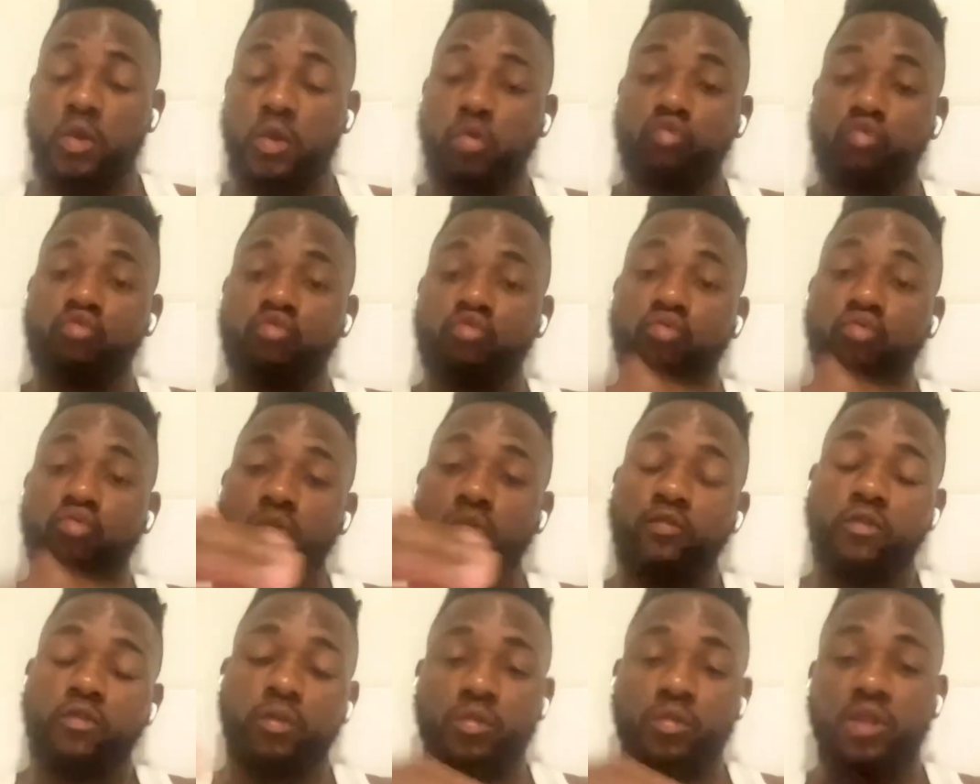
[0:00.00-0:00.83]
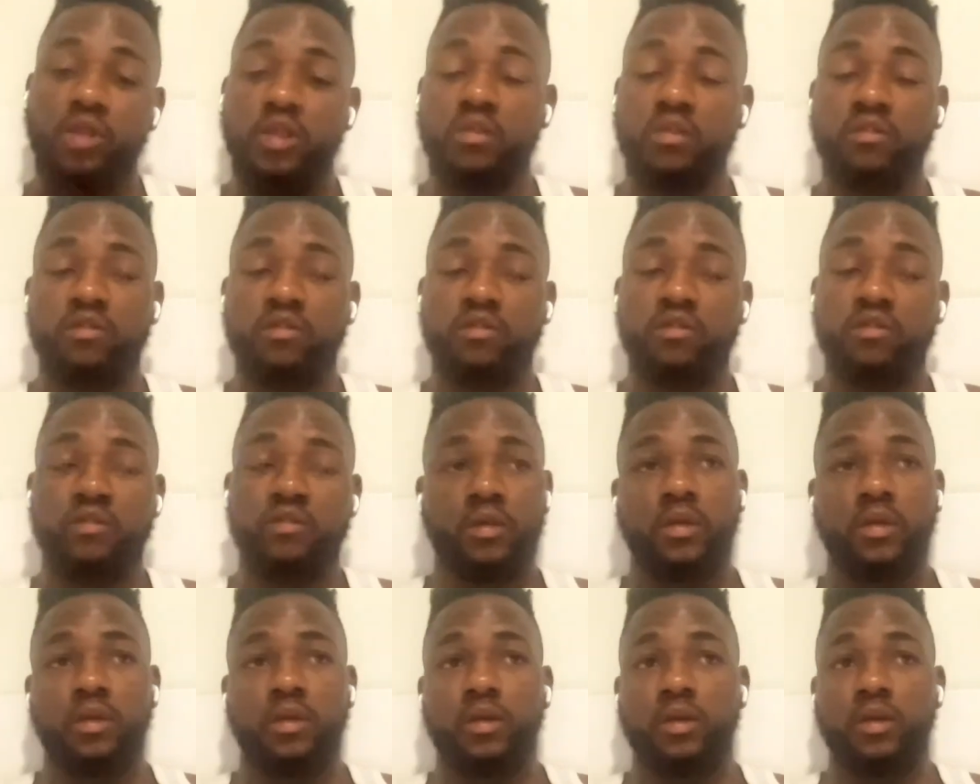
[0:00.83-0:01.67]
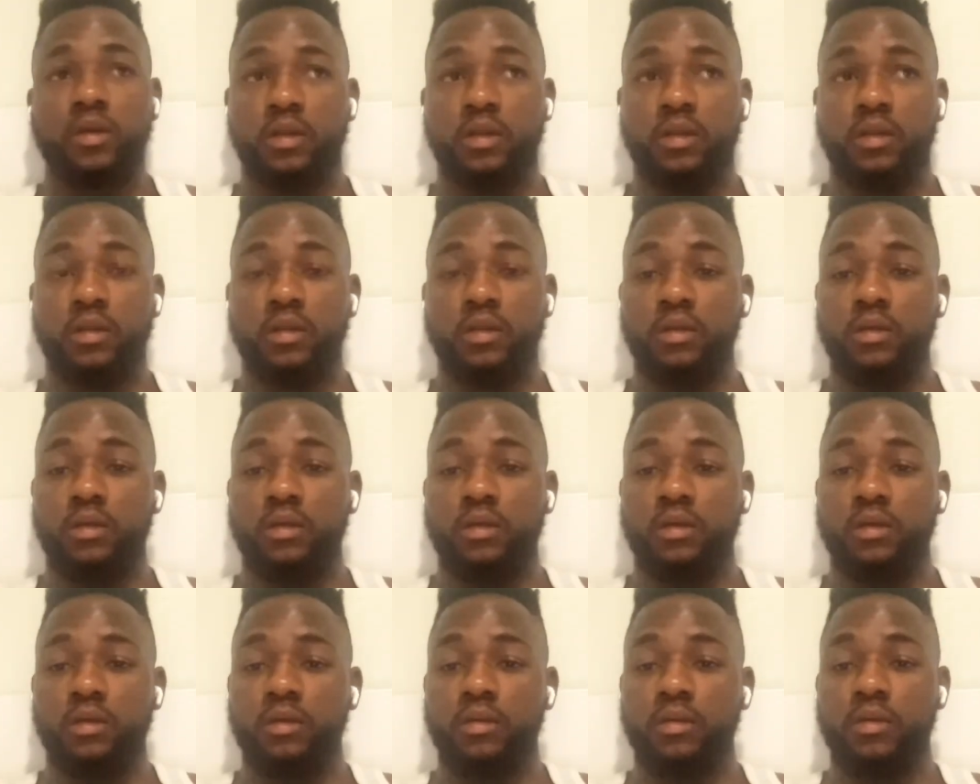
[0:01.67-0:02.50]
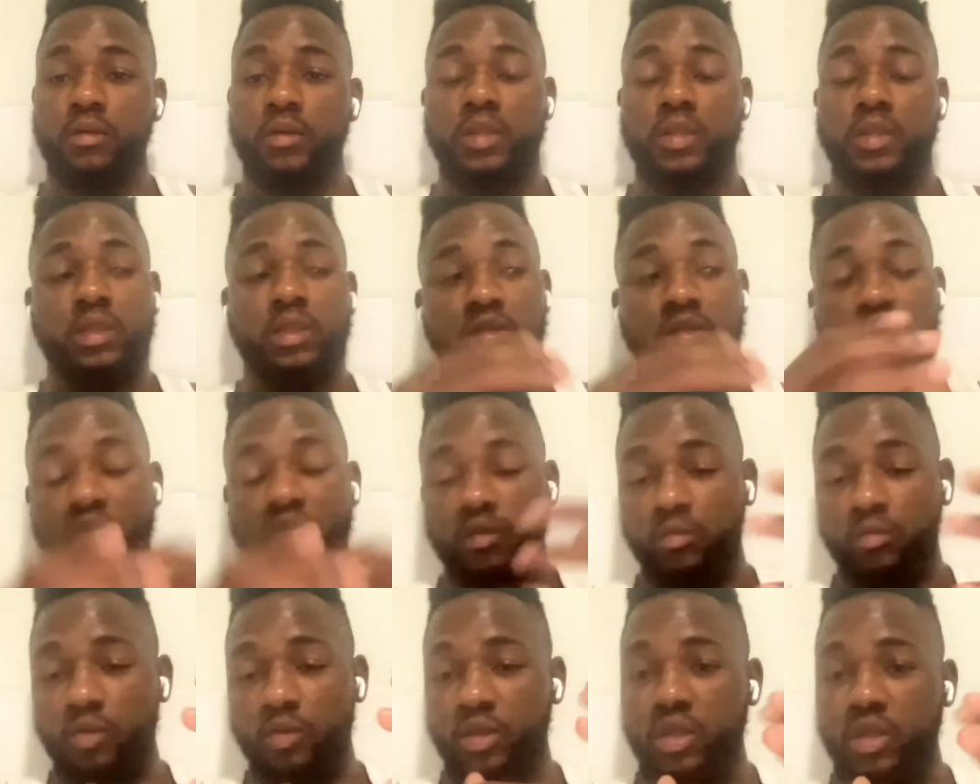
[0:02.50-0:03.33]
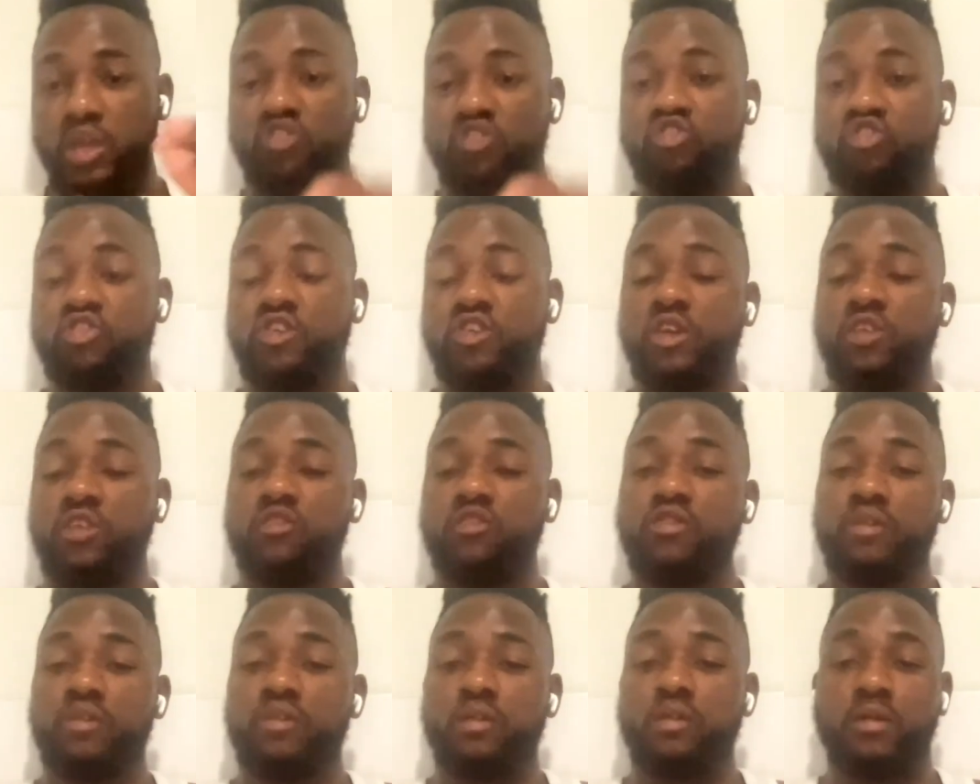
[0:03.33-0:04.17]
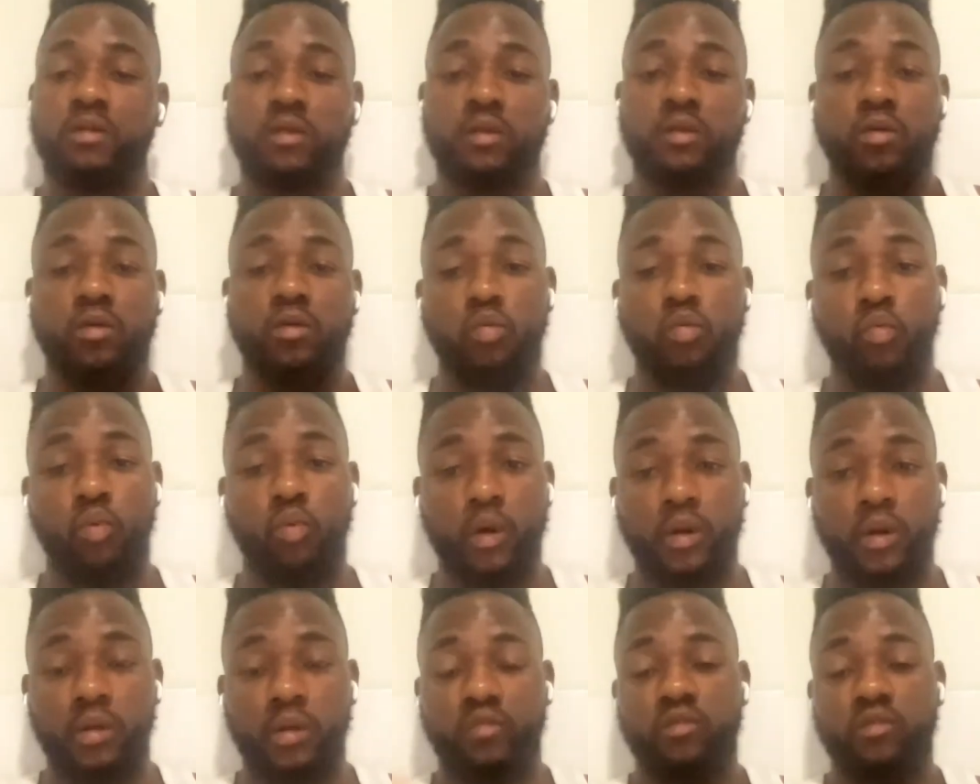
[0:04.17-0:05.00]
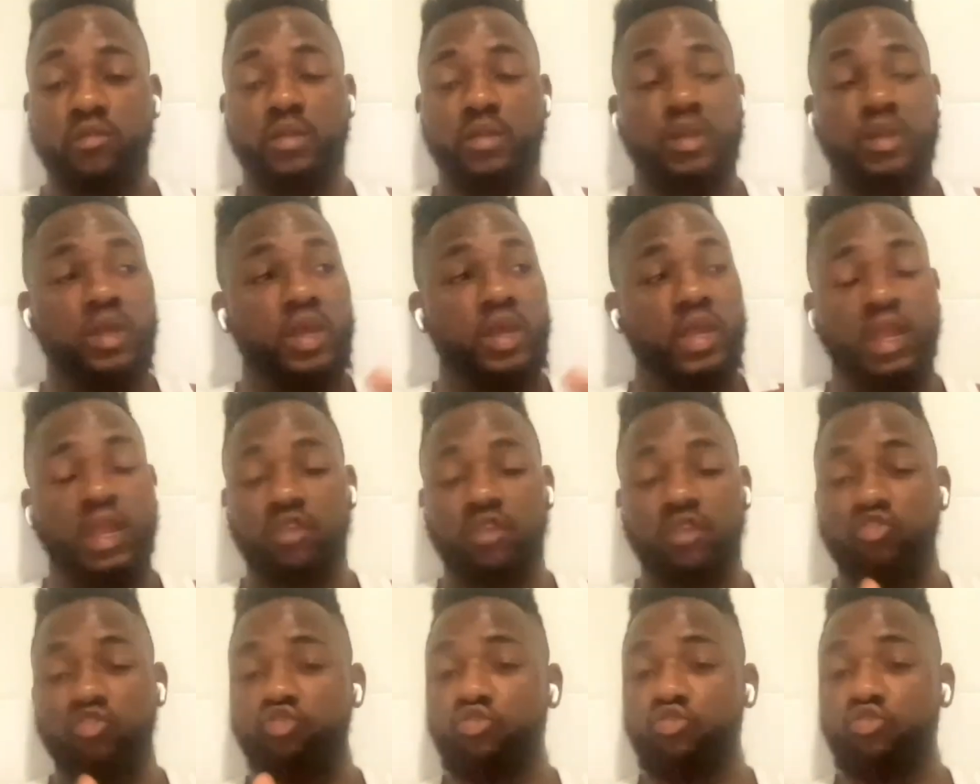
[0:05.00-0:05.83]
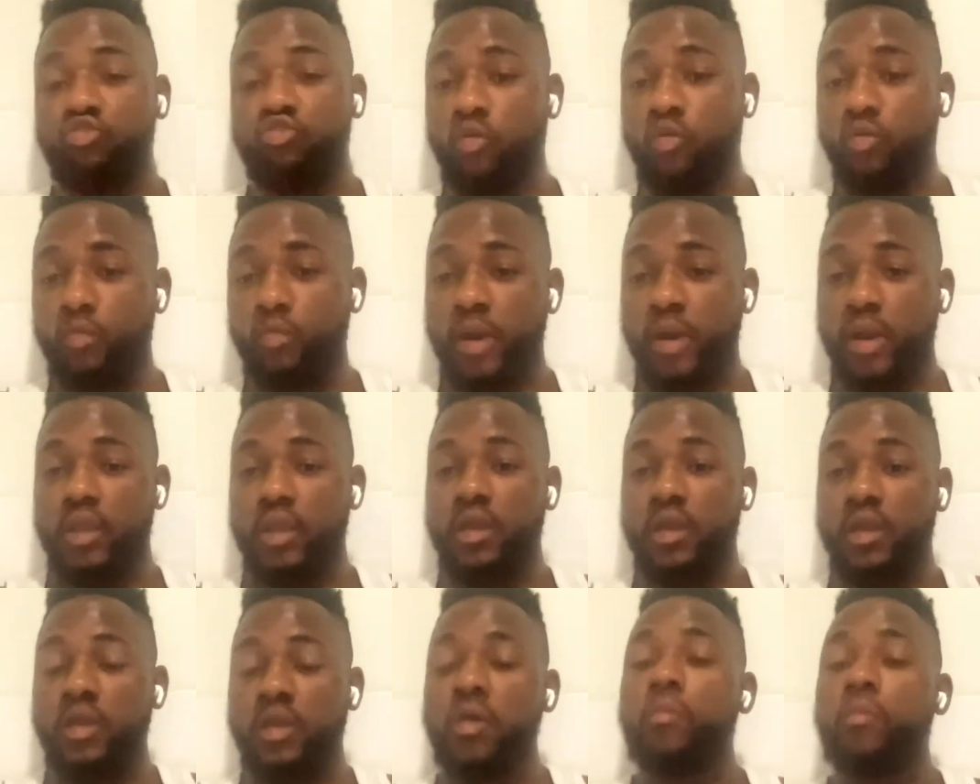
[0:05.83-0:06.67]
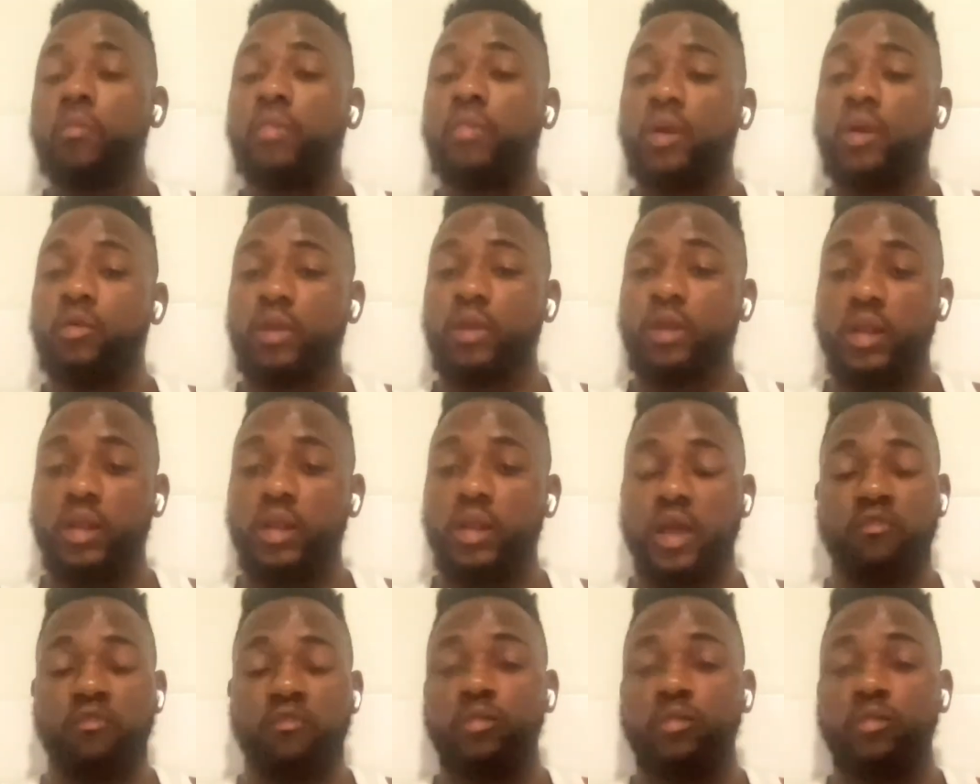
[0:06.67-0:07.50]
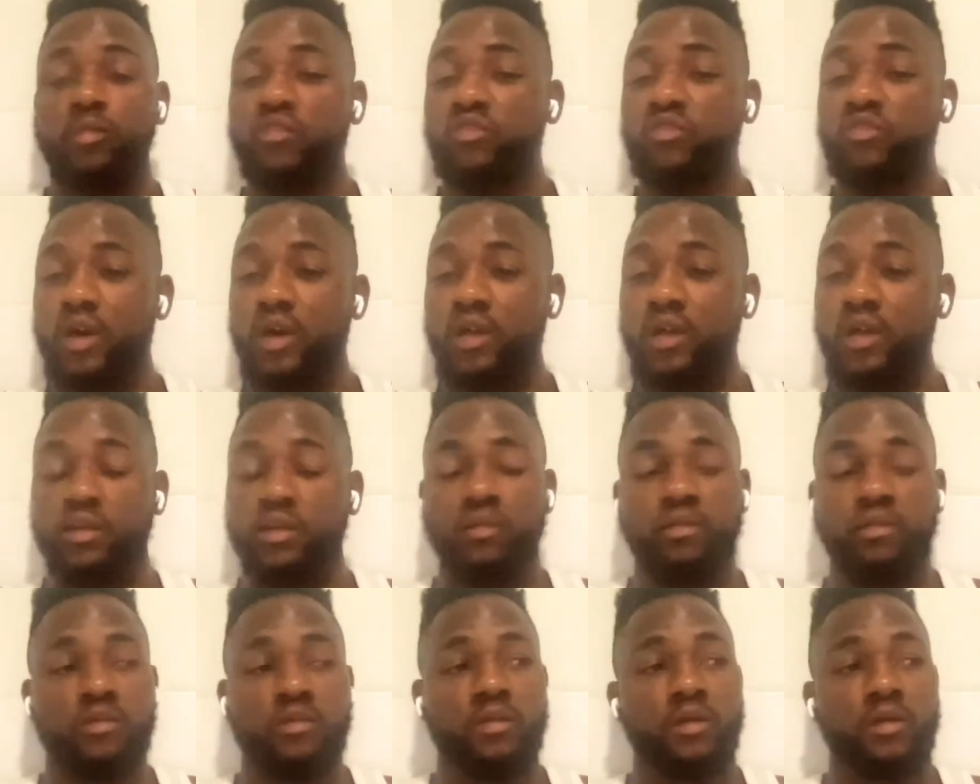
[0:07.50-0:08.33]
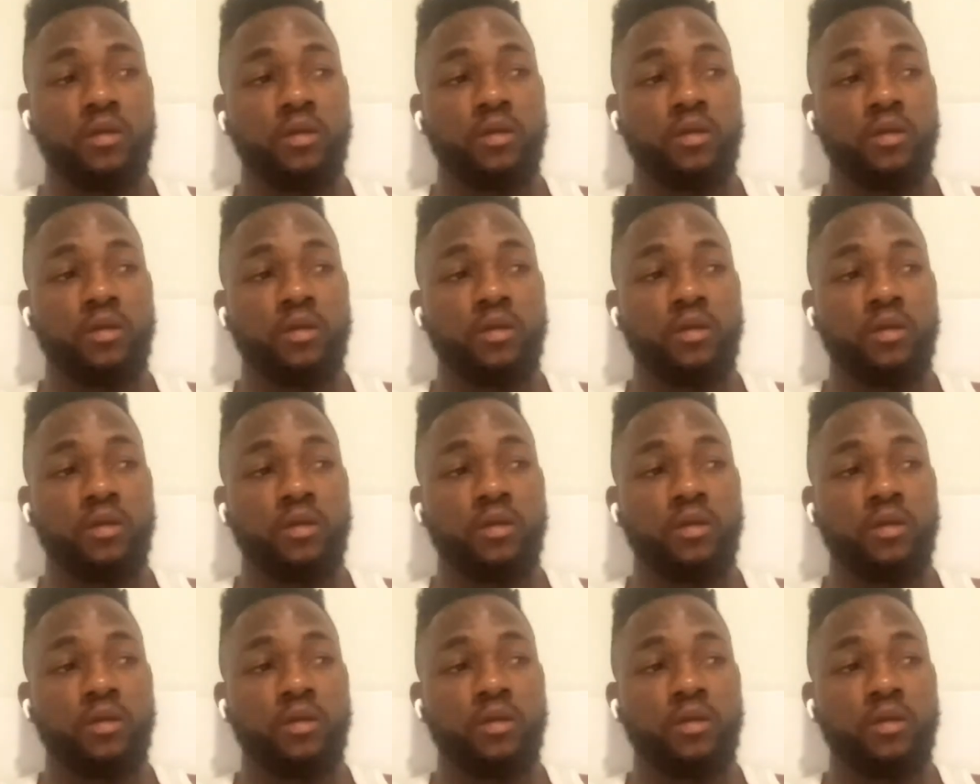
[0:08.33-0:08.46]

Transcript: I go through from this and uh, did some exchange and uh, works, and I can show my my real level, my talent.